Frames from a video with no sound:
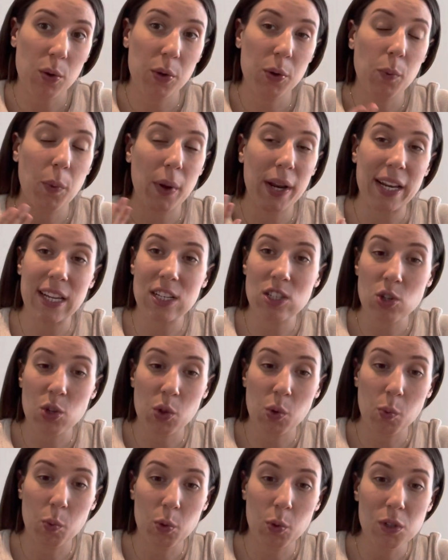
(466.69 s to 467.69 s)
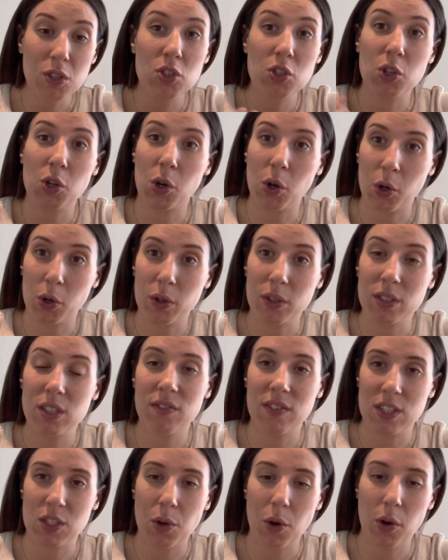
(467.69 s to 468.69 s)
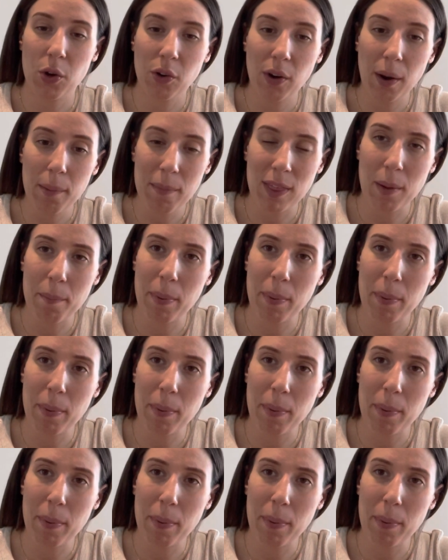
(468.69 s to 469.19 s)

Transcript: Hood went into the woods to go to visit her grandmother,